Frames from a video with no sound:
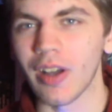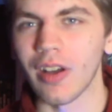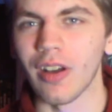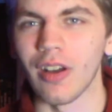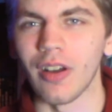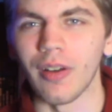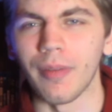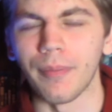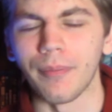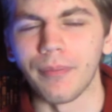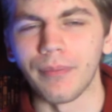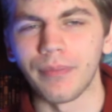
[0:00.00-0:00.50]

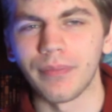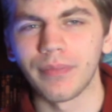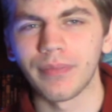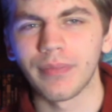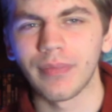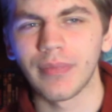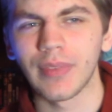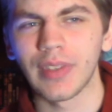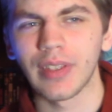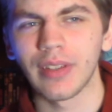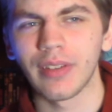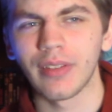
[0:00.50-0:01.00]
And
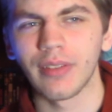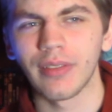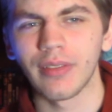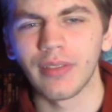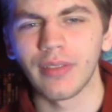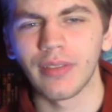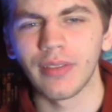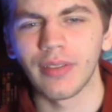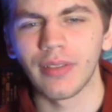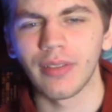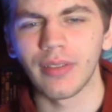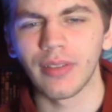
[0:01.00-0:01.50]

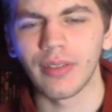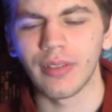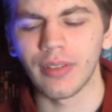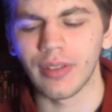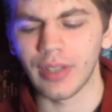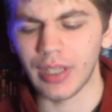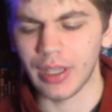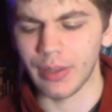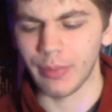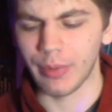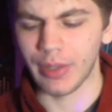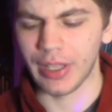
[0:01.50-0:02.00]

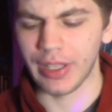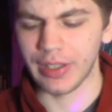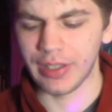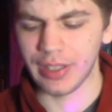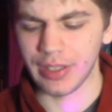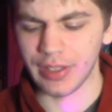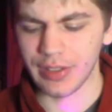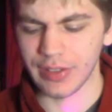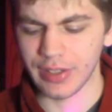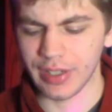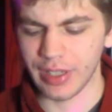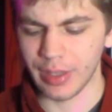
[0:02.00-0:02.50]
while I
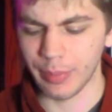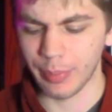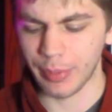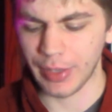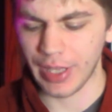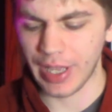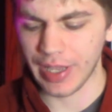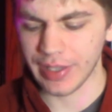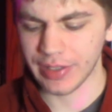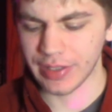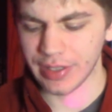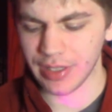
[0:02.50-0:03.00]
take this out of the
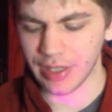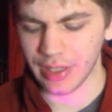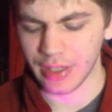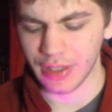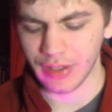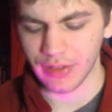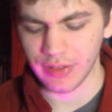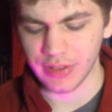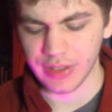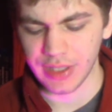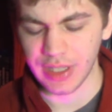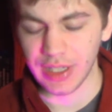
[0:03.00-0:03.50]
plastic,
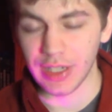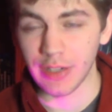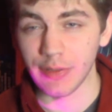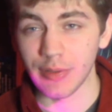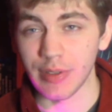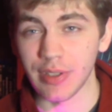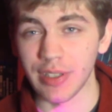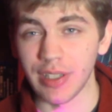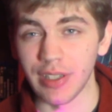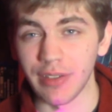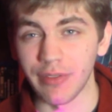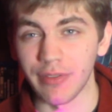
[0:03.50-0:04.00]
I'll say an
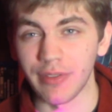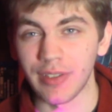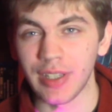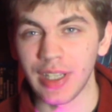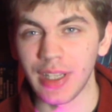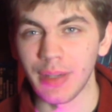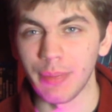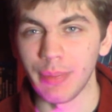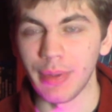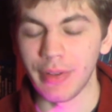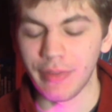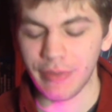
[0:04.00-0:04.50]
interesting
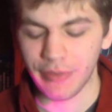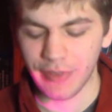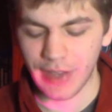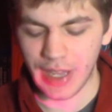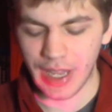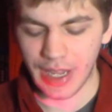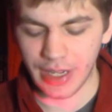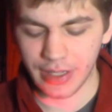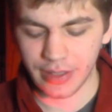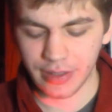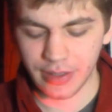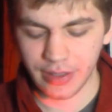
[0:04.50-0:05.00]
tidbit
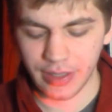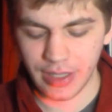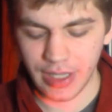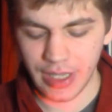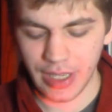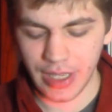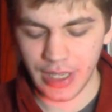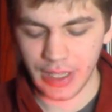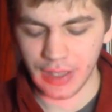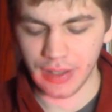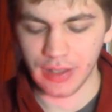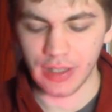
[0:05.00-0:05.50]
fact
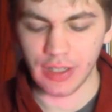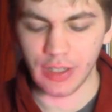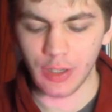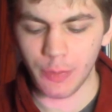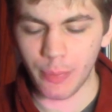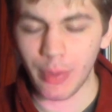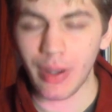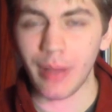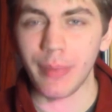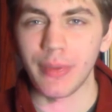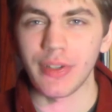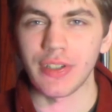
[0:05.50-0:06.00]
that you
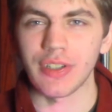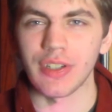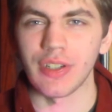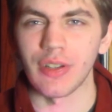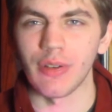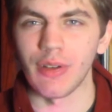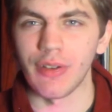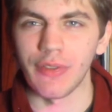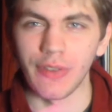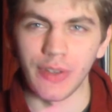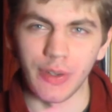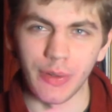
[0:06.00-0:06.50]
probably should
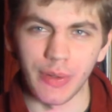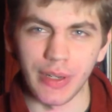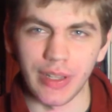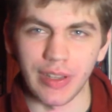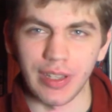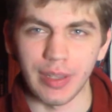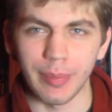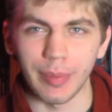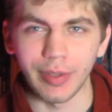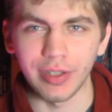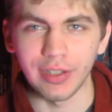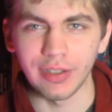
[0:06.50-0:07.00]
know if you know
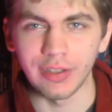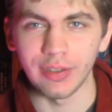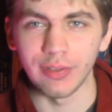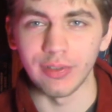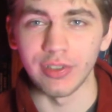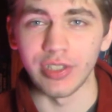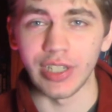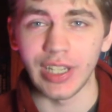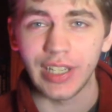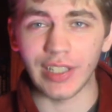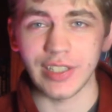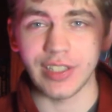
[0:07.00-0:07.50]
anything about the two
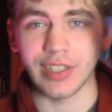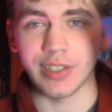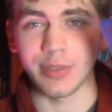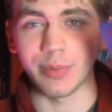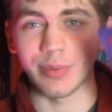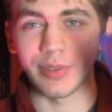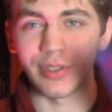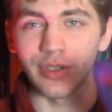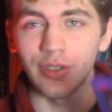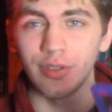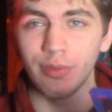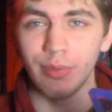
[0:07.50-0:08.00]
Jakes. This
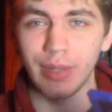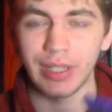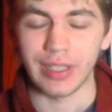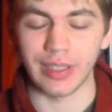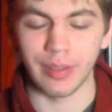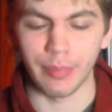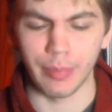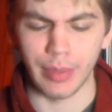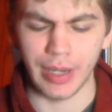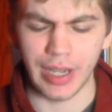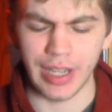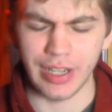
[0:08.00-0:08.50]
was
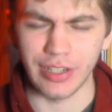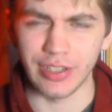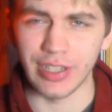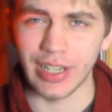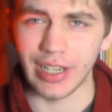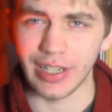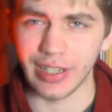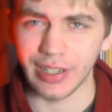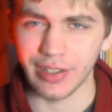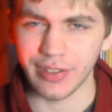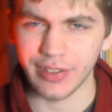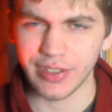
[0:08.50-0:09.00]
directed by
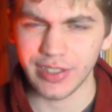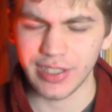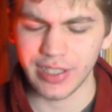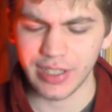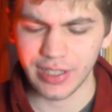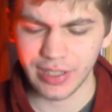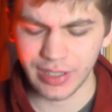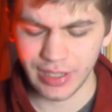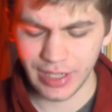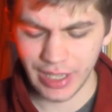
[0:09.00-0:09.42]
Jack Nicholson.